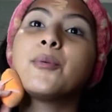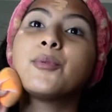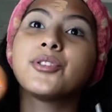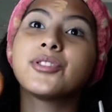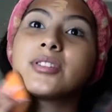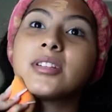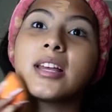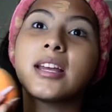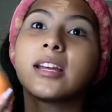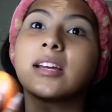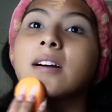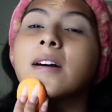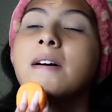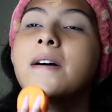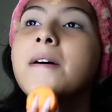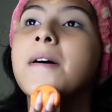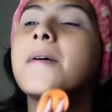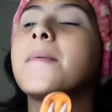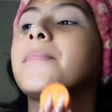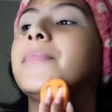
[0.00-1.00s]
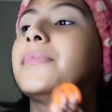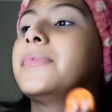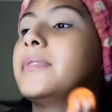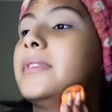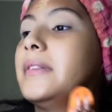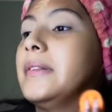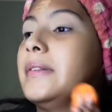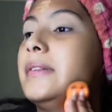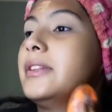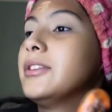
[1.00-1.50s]
was like
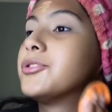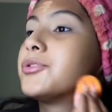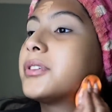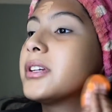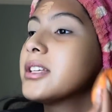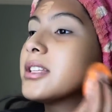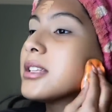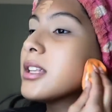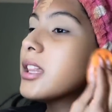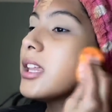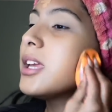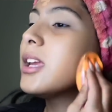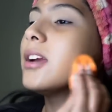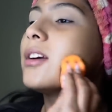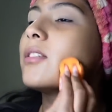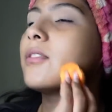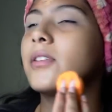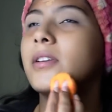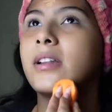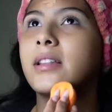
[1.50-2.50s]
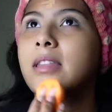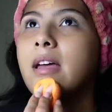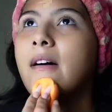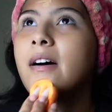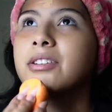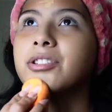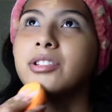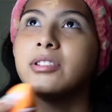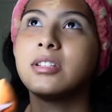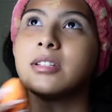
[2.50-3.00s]
drizzling or
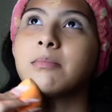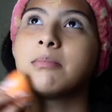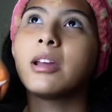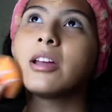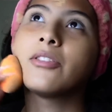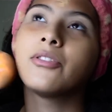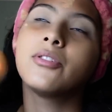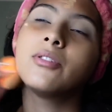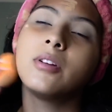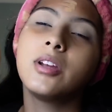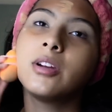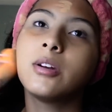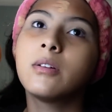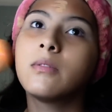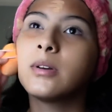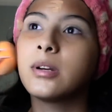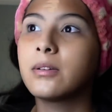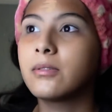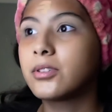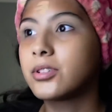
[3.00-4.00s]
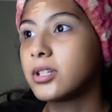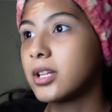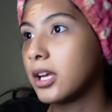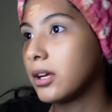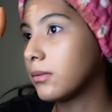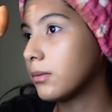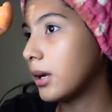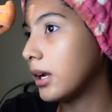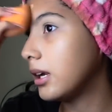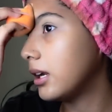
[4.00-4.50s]
chispeando, you know, when it was like
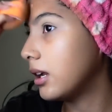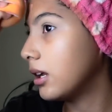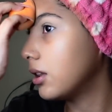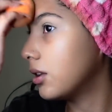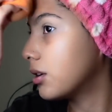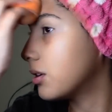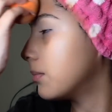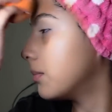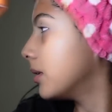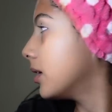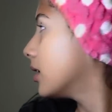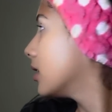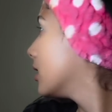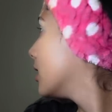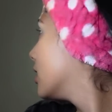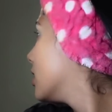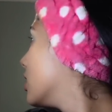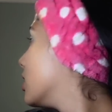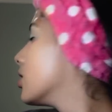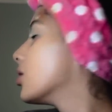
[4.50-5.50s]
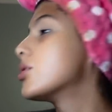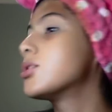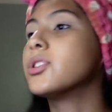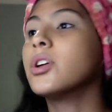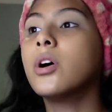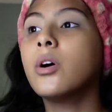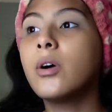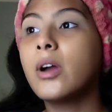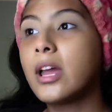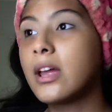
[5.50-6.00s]
raining a little bit.
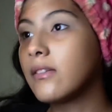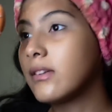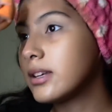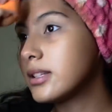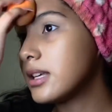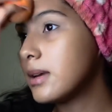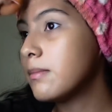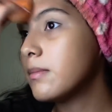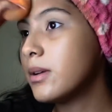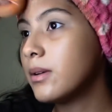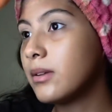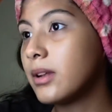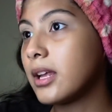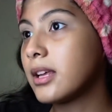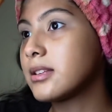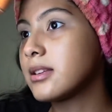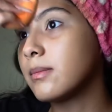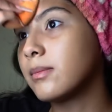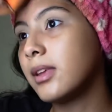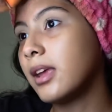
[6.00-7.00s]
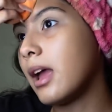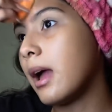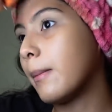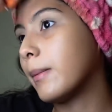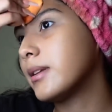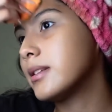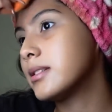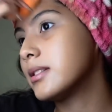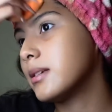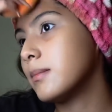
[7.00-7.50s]
So every time it, like something
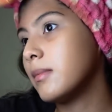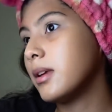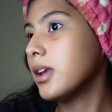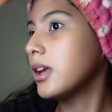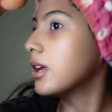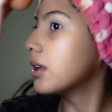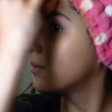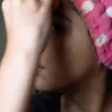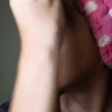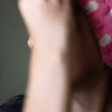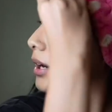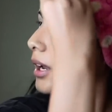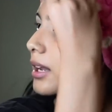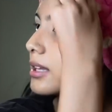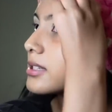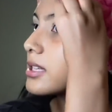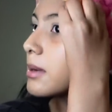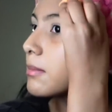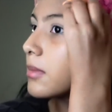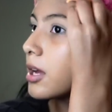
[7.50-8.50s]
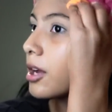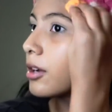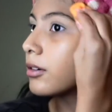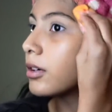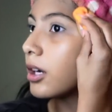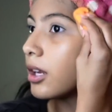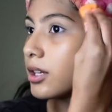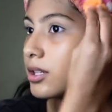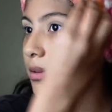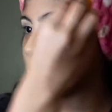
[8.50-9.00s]
happens to me, it rains at my
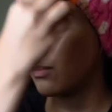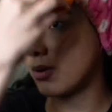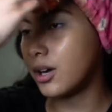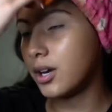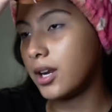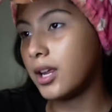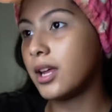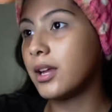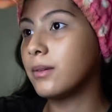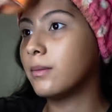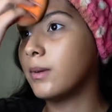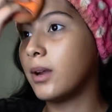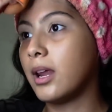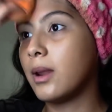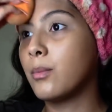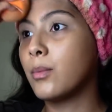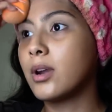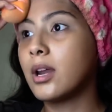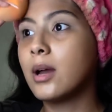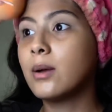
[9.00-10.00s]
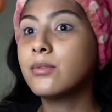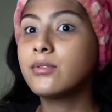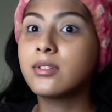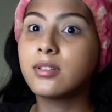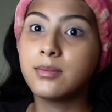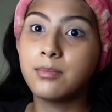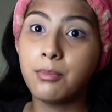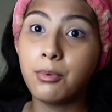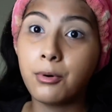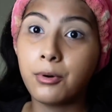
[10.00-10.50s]
graduation party. It rained when I
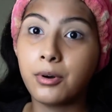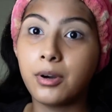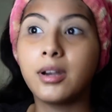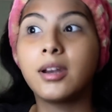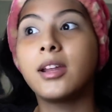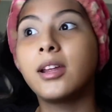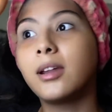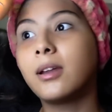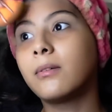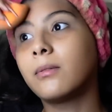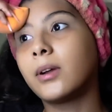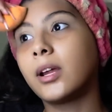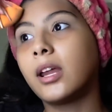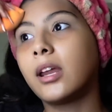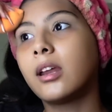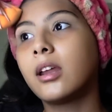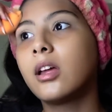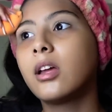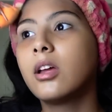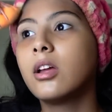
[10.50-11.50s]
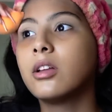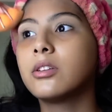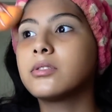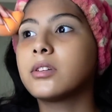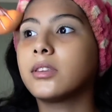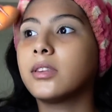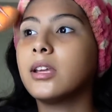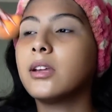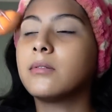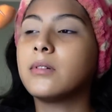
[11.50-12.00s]
was born. It rained. So
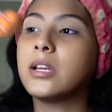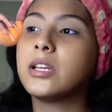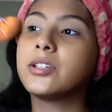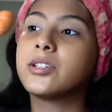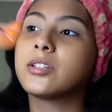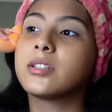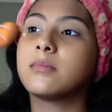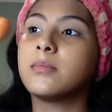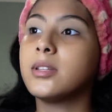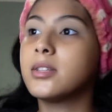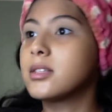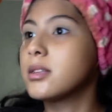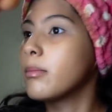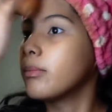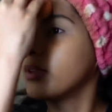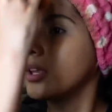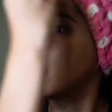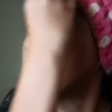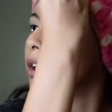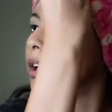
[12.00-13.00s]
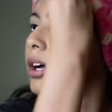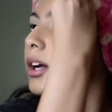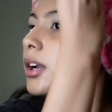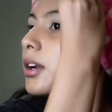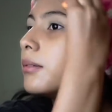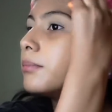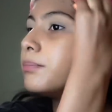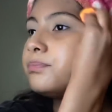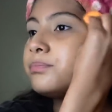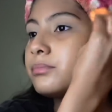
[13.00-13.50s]
I think rain just means something
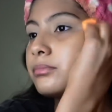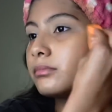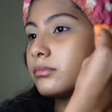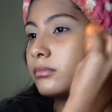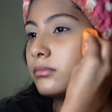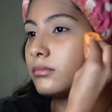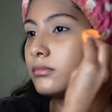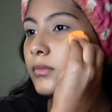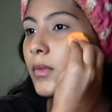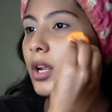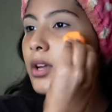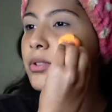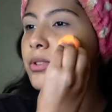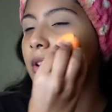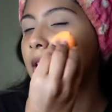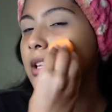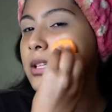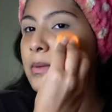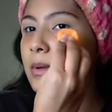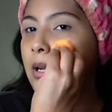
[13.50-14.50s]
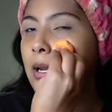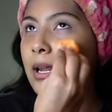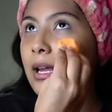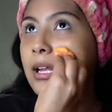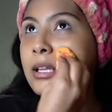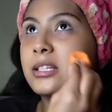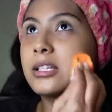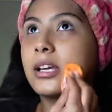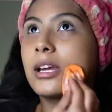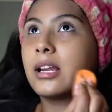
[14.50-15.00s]
good. So that's why like
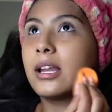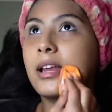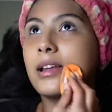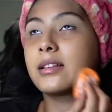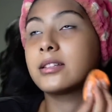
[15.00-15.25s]
I took it like